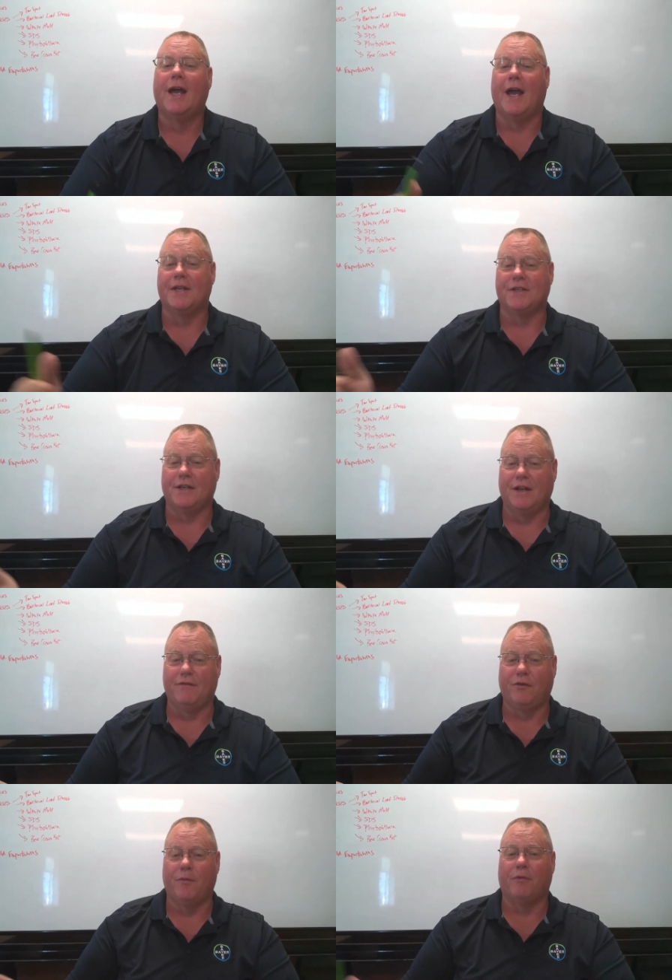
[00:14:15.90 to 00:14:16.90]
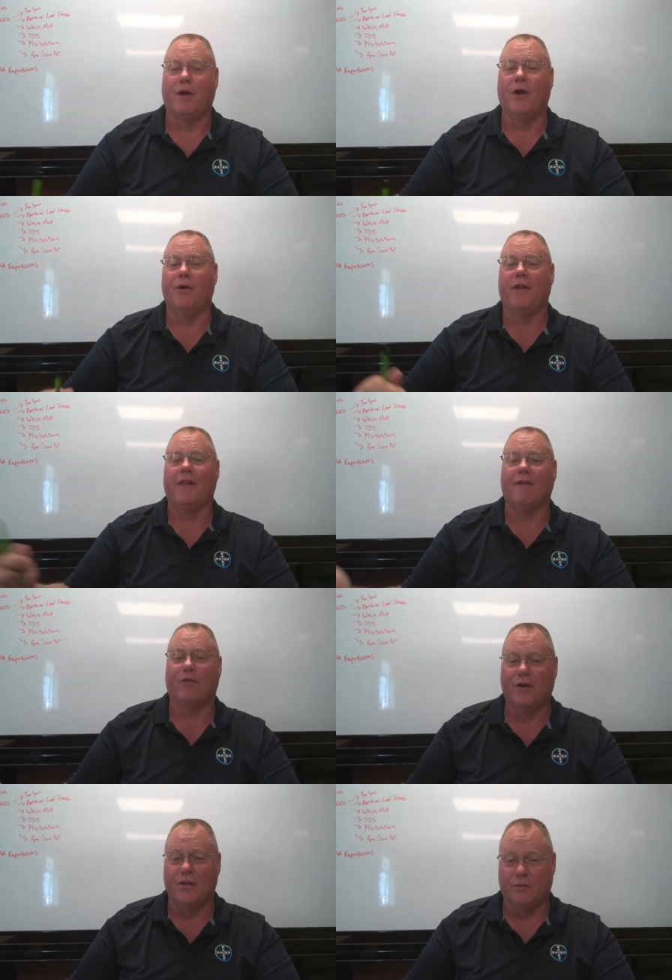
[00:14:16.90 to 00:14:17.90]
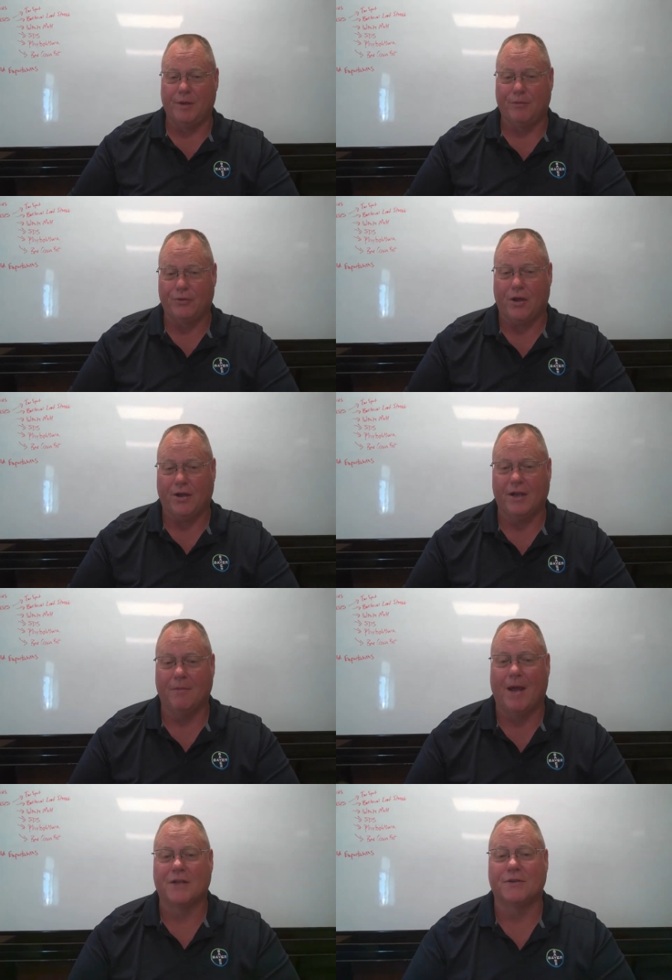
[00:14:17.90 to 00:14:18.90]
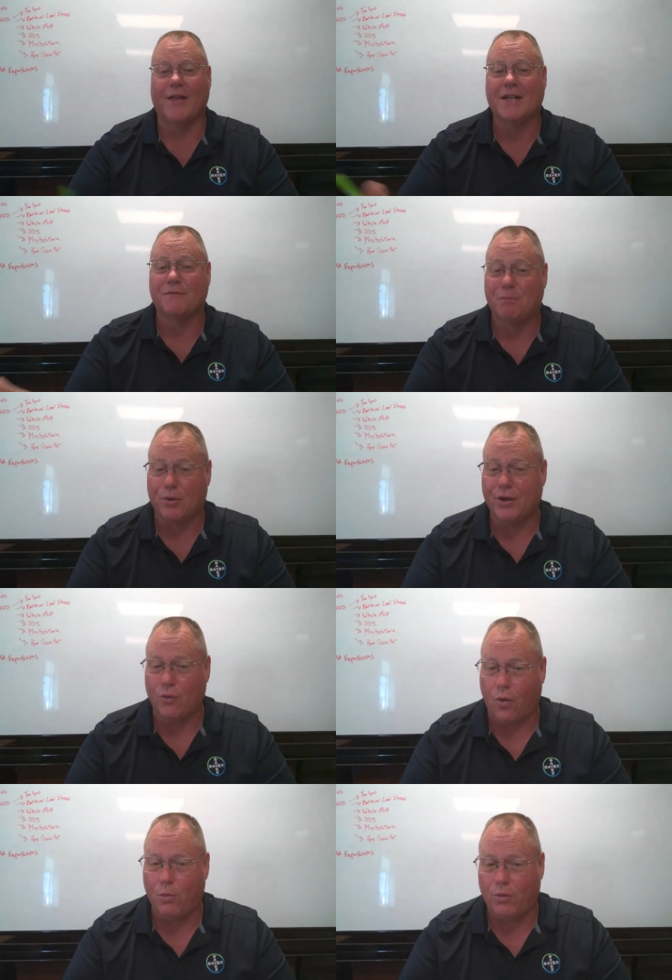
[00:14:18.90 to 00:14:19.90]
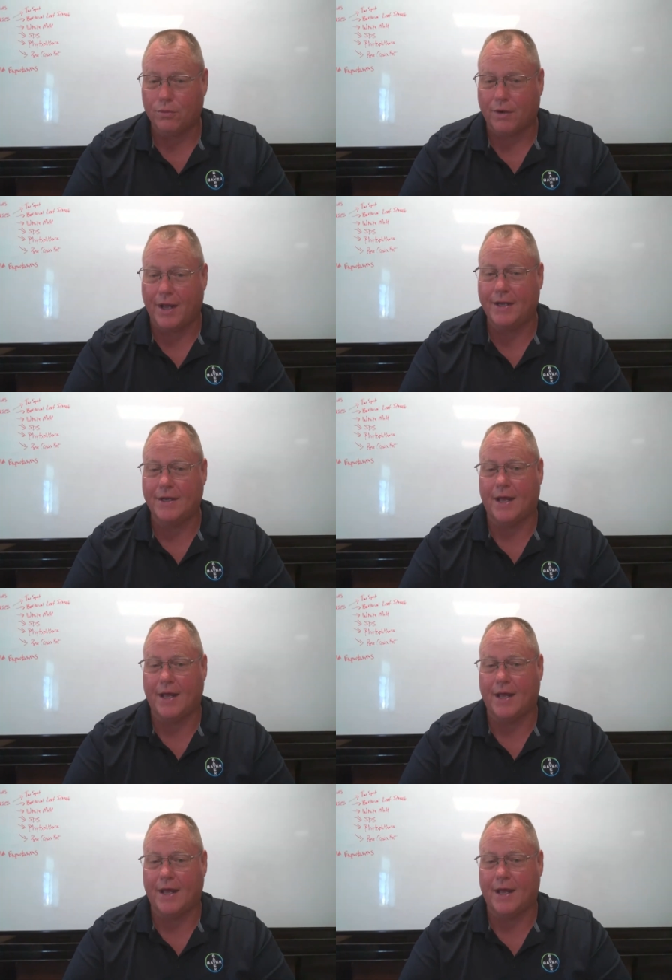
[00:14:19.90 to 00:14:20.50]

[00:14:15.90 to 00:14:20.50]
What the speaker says: as it did from the road, and they've heard other people talking about. So that's pretty normal, right?